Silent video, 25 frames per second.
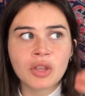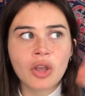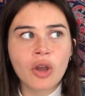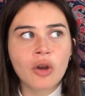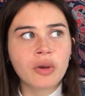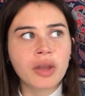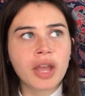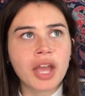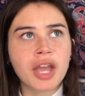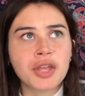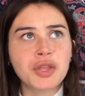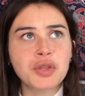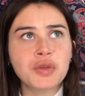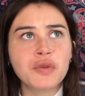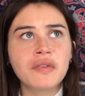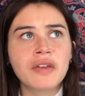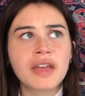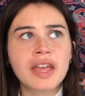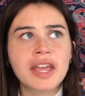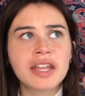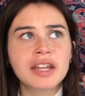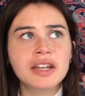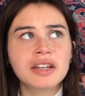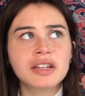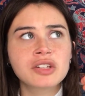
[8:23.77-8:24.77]
okay, you've
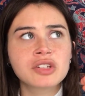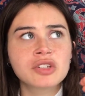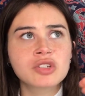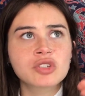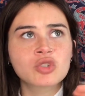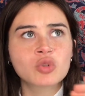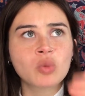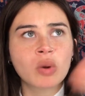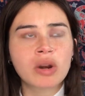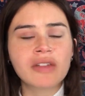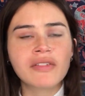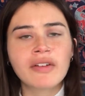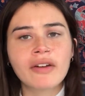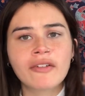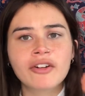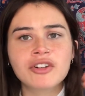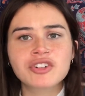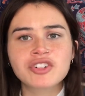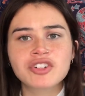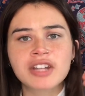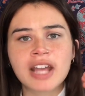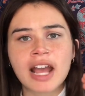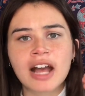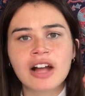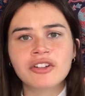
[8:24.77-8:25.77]
hit
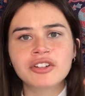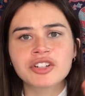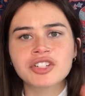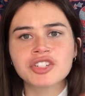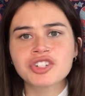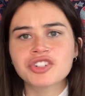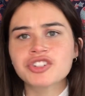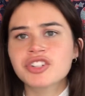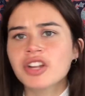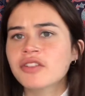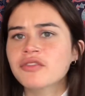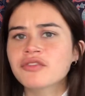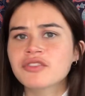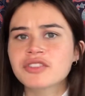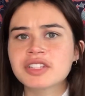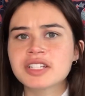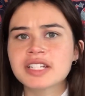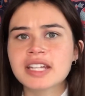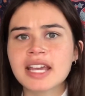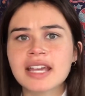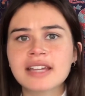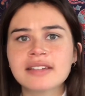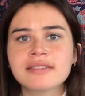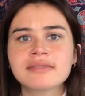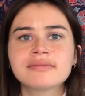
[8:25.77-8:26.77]
2,500 calories, you're done for the
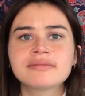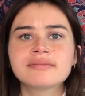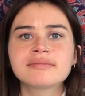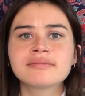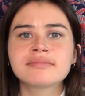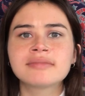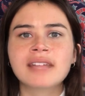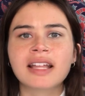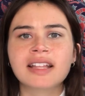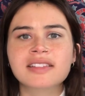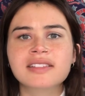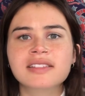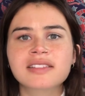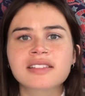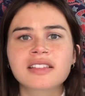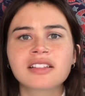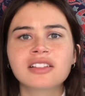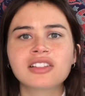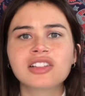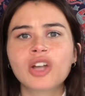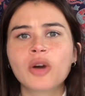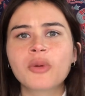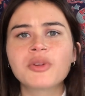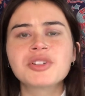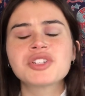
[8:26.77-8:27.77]
day. That's the
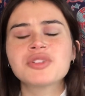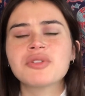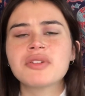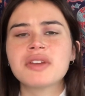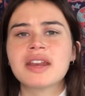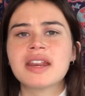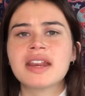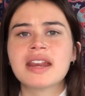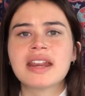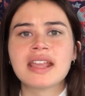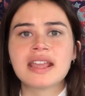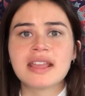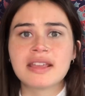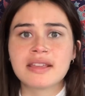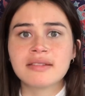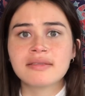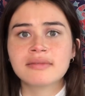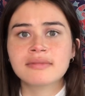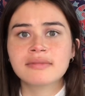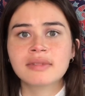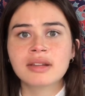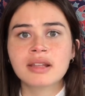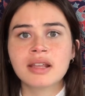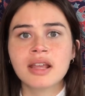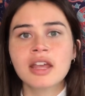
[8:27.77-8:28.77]
lowest you need to eat.
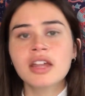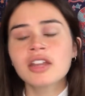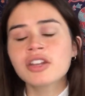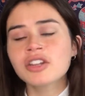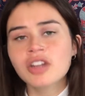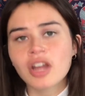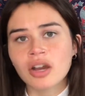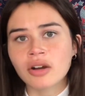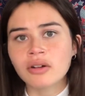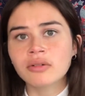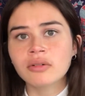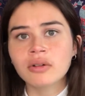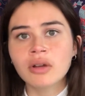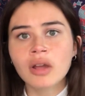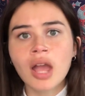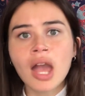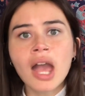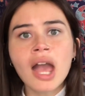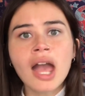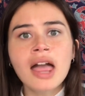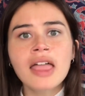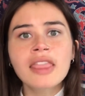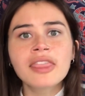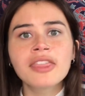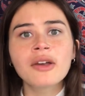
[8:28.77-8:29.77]
No.
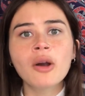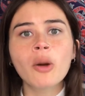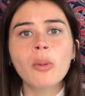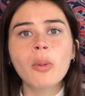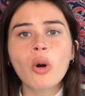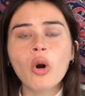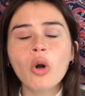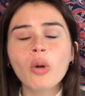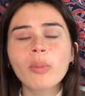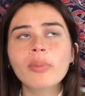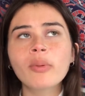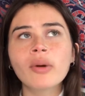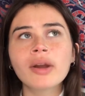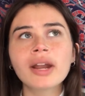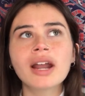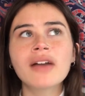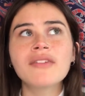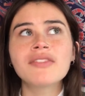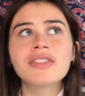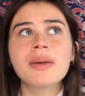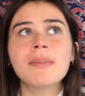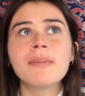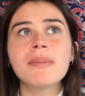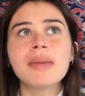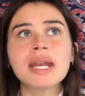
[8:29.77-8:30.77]
The whole point
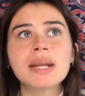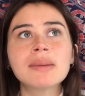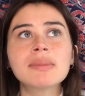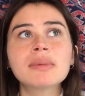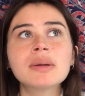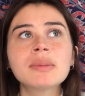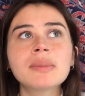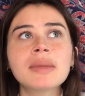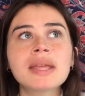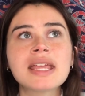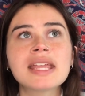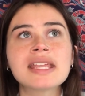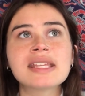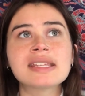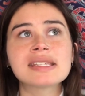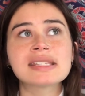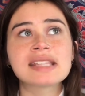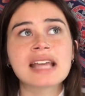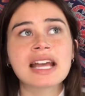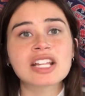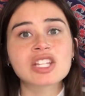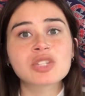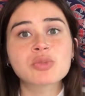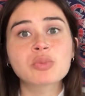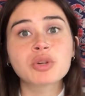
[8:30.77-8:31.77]
of the minimum is
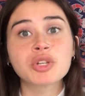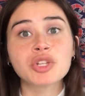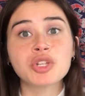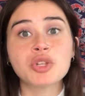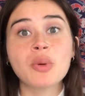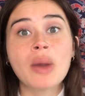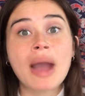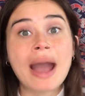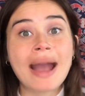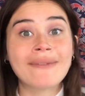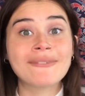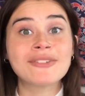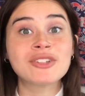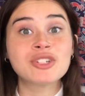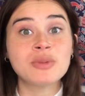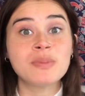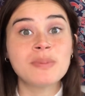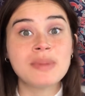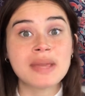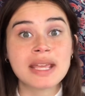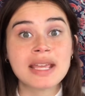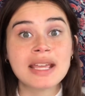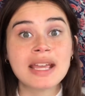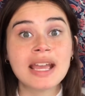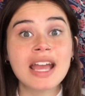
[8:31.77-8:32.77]
that's where you have to
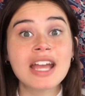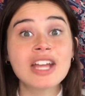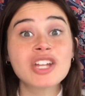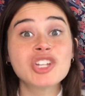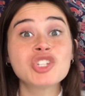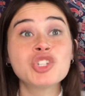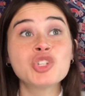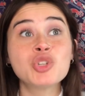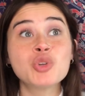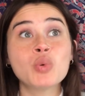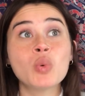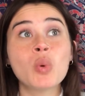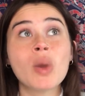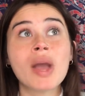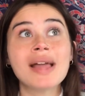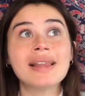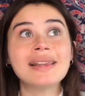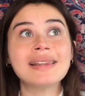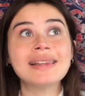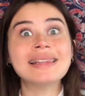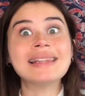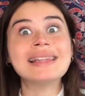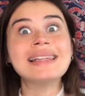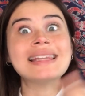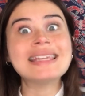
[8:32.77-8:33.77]
be to
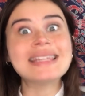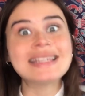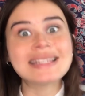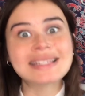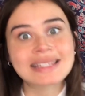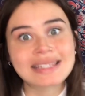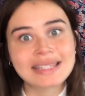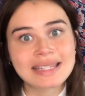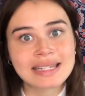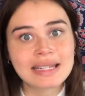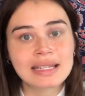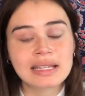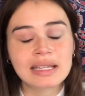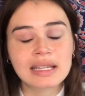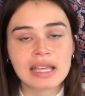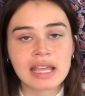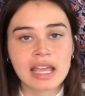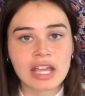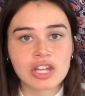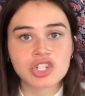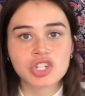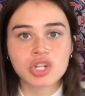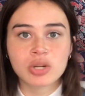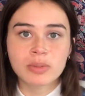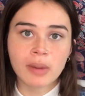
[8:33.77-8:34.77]
at least
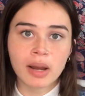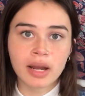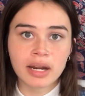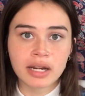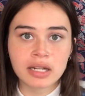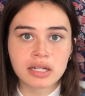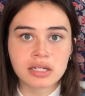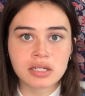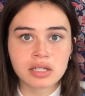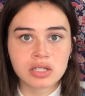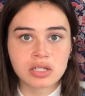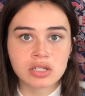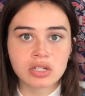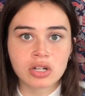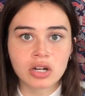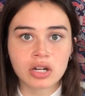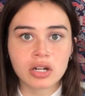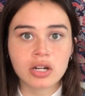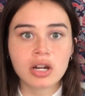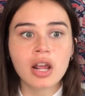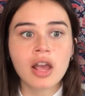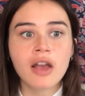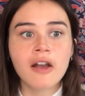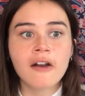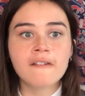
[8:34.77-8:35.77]
get your body to
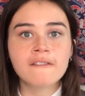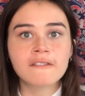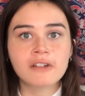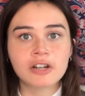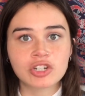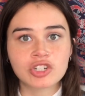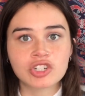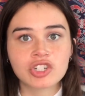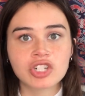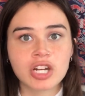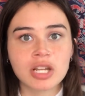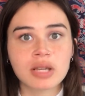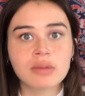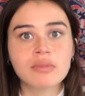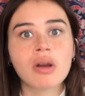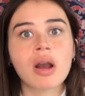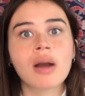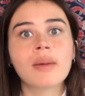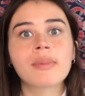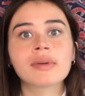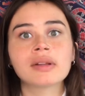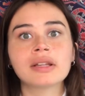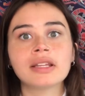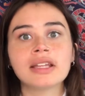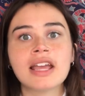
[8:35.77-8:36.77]
start functioning
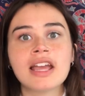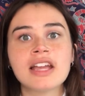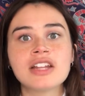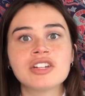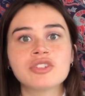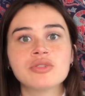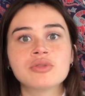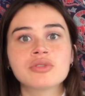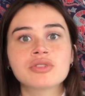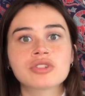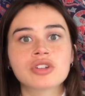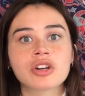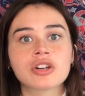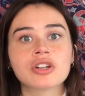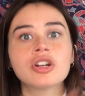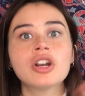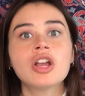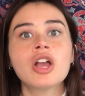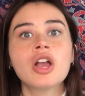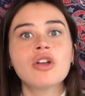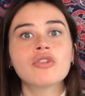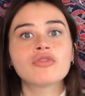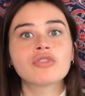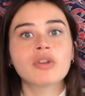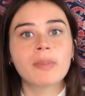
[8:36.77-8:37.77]
properly and to start
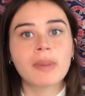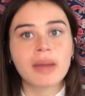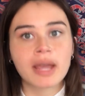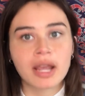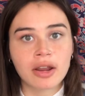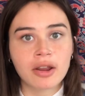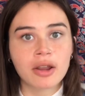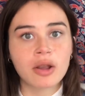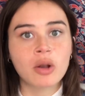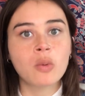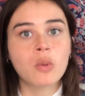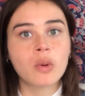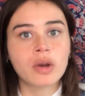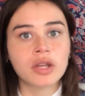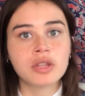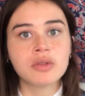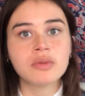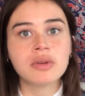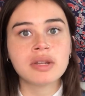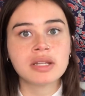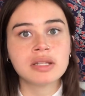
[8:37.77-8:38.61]
repairing what